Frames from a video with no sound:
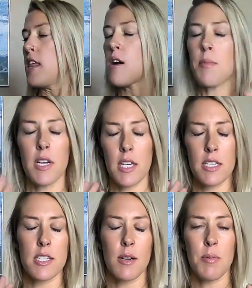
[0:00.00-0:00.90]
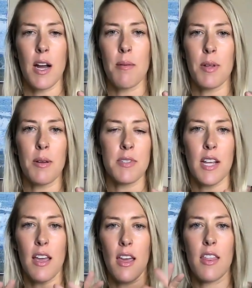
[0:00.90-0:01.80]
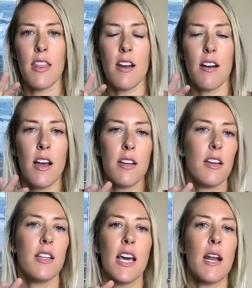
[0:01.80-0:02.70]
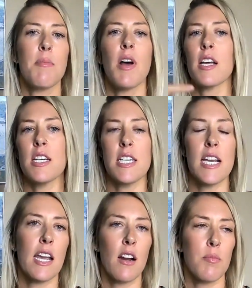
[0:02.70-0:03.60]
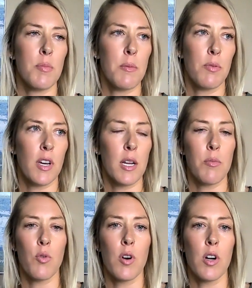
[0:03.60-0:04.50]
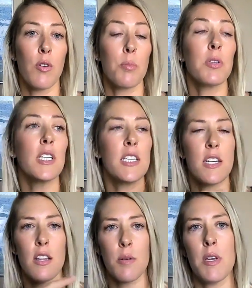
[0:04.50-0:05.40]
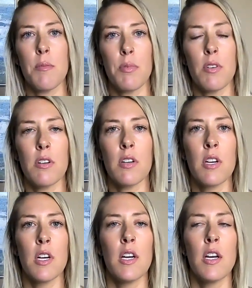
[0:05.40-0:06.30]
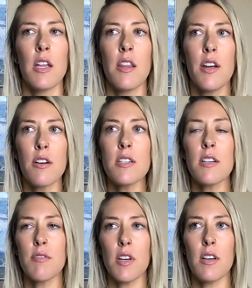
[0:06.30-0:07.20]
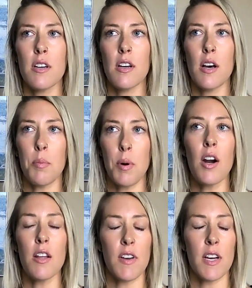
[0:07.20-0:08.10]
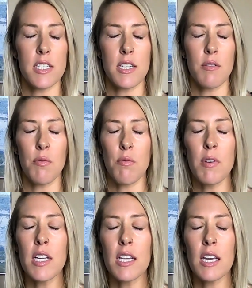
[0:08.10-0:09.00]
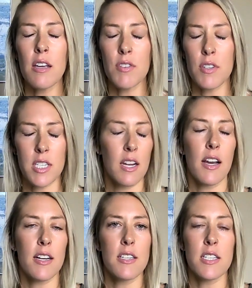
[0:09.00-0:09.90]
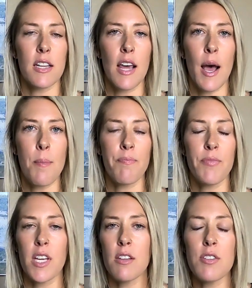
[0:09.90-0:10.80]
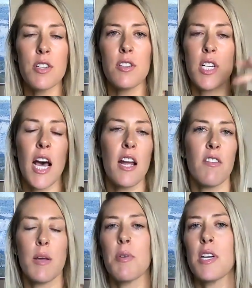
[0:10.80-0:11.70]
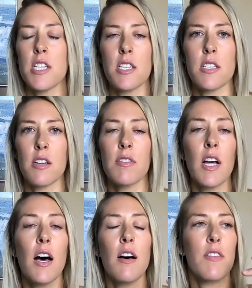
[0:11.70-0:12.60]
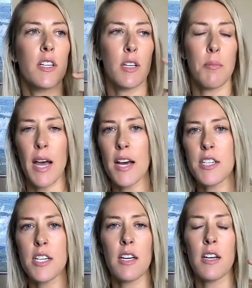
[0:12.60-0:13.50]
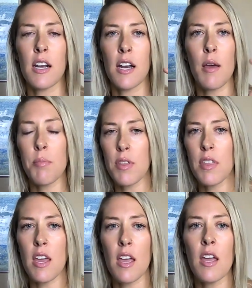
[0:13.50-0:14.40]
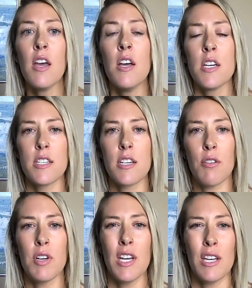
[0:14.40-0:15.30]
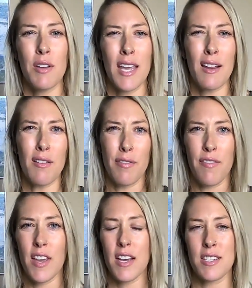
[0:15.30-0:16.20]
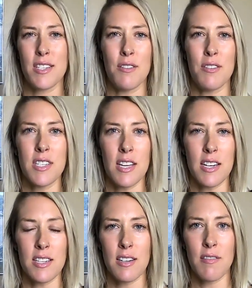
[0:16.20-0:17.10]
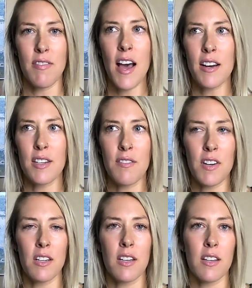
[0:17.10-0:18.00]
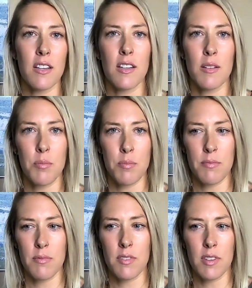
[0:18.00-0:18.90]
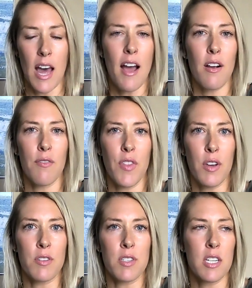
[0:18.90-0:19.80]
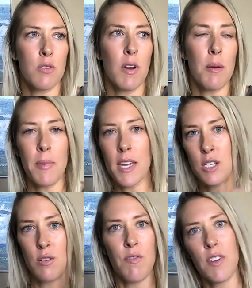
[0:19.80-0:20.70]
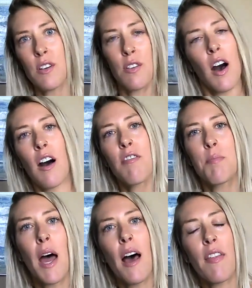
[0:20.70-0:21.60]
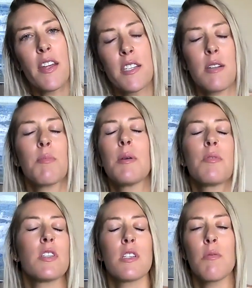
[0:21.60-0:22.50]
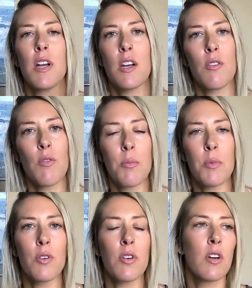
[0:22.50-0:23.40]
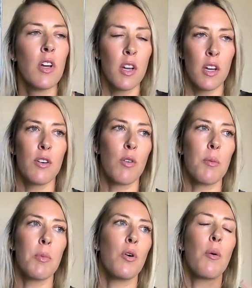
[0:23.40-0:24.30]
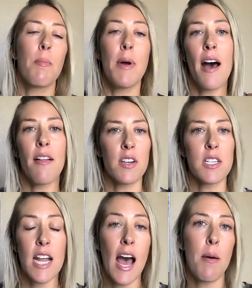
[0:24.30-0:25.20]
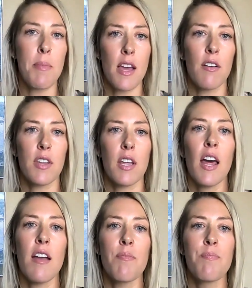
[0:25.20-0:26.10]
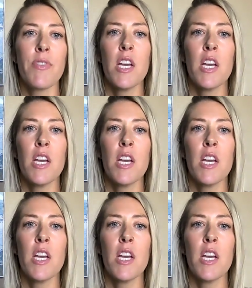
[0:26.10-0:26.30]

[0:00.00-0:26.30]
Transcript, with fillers: Their monkeys, their problems, like uh, that I'm not going to take care of people anymore or please other people. There's a a part of us that really feels connected to that. And those are those higher vibrations of love and compassion and empathy. So you can't fix those things. In fact, the very lack of those is what makes you feel off balance. And people just want a normal, normal, balanced, happy, healthy life.